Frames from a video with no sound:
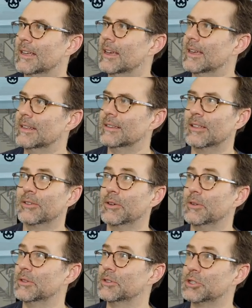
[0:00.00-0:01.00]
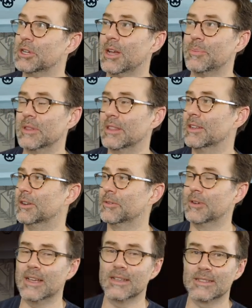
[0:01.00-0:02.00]
I'll go to the shop and then I'll
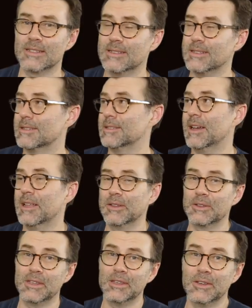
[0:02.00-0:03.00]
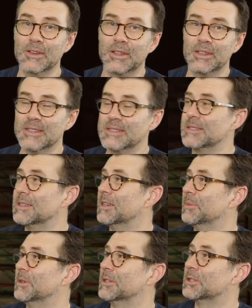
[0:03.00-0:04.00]
rest. This is not looking good. This is going
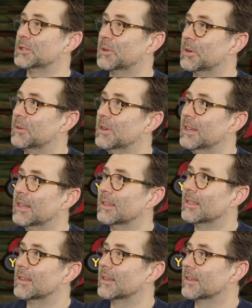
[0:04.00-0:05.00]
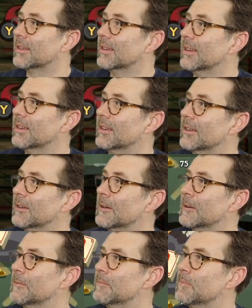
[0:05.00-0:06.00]
to be a short run, I think.
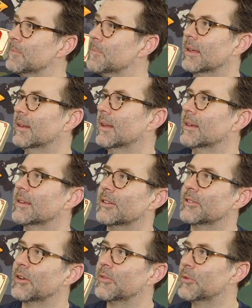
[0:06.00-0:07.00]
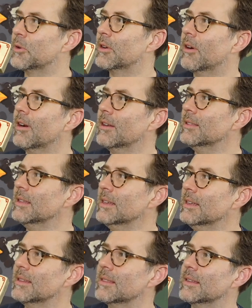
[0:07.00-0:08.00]
And I can afford hardly
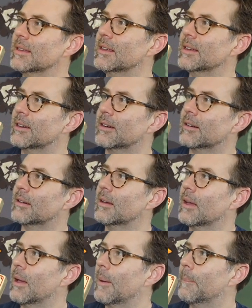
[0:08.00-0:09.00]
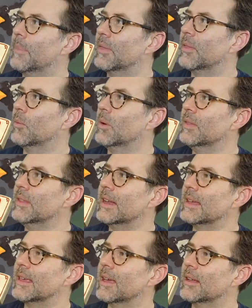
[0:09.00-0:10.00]
anything here, but the one that
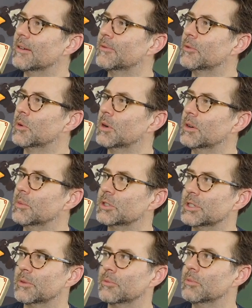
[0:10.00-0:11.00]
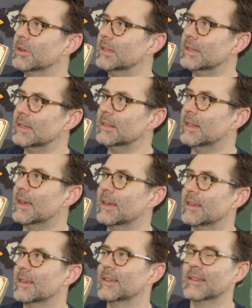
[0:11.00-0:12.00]
I can afford, which I really
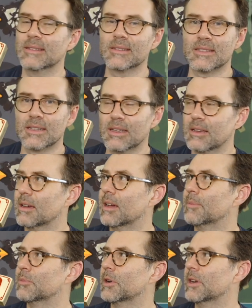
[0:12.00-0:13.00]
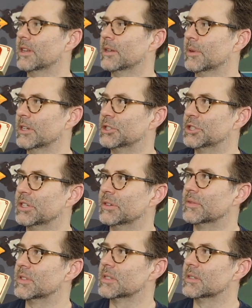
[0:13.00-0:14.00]
like, is upgrading my
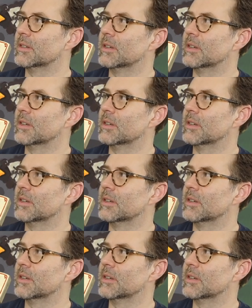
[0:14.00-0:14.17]
shivs.